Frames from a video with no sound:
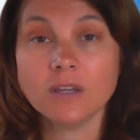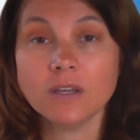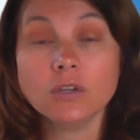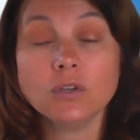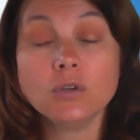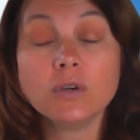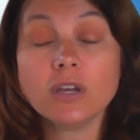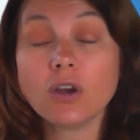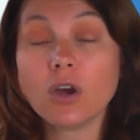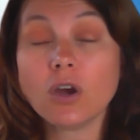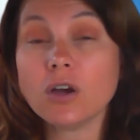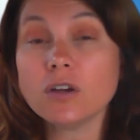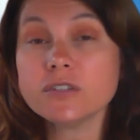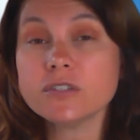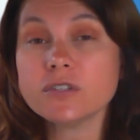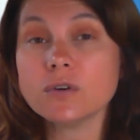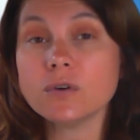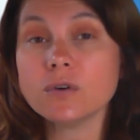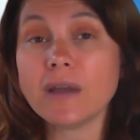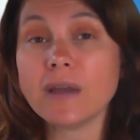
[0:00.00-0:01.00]
You can
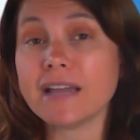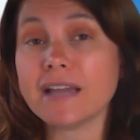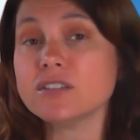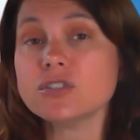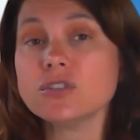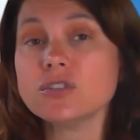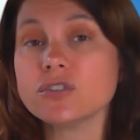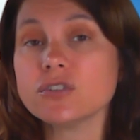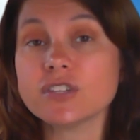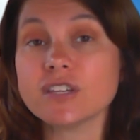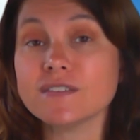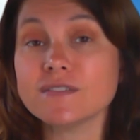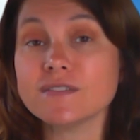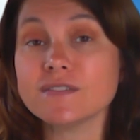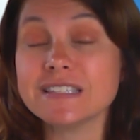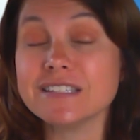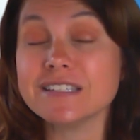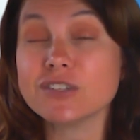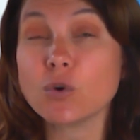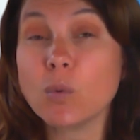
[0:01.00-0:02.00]
also ask yourselves
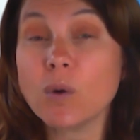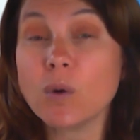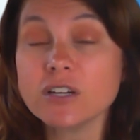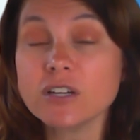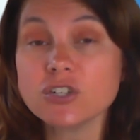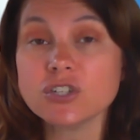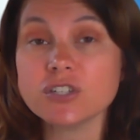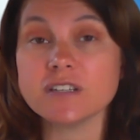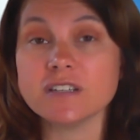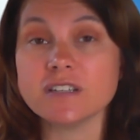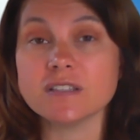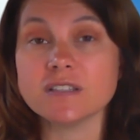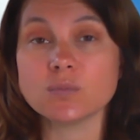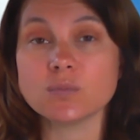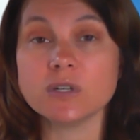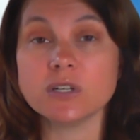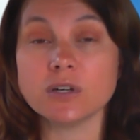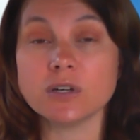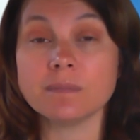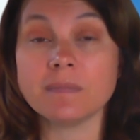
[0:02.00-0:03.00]
these questions
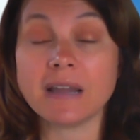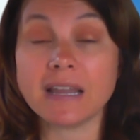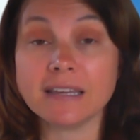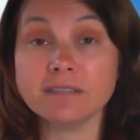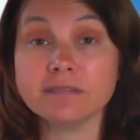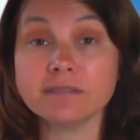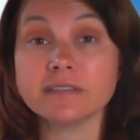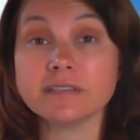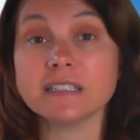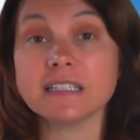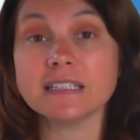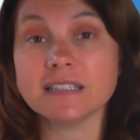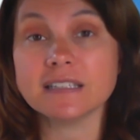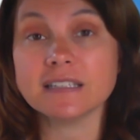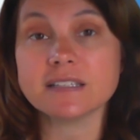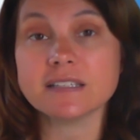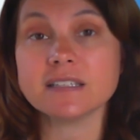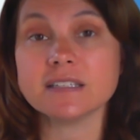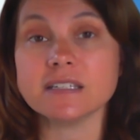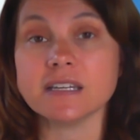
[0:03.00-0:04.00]
when you're mindfully
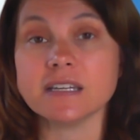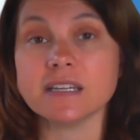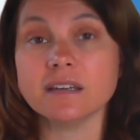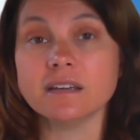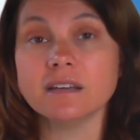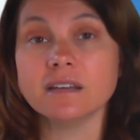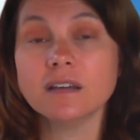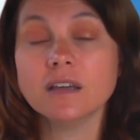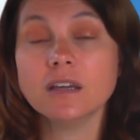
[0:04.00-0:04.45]
listening,